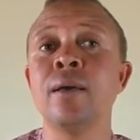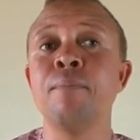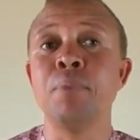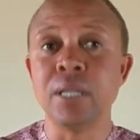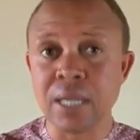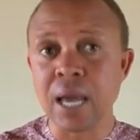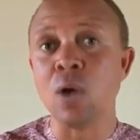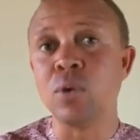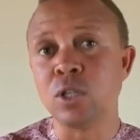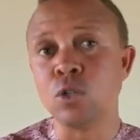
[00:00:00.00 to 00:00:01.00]
be there
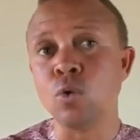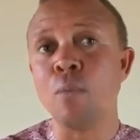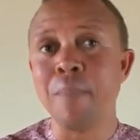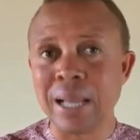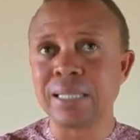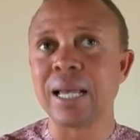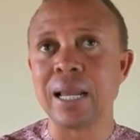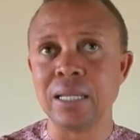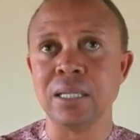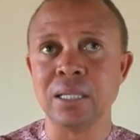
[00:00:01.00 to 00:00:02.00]
with you
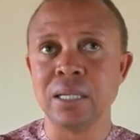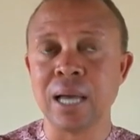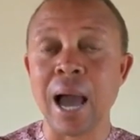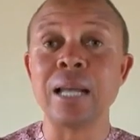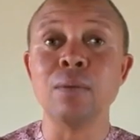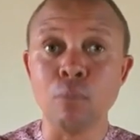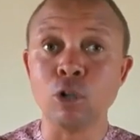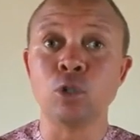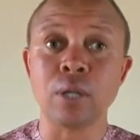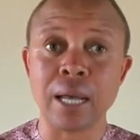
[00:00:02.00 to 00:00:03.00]
mentally and
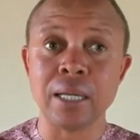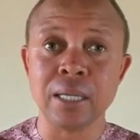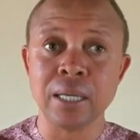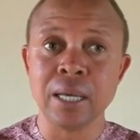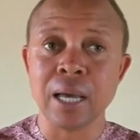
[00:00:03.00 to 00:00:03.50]
emotionally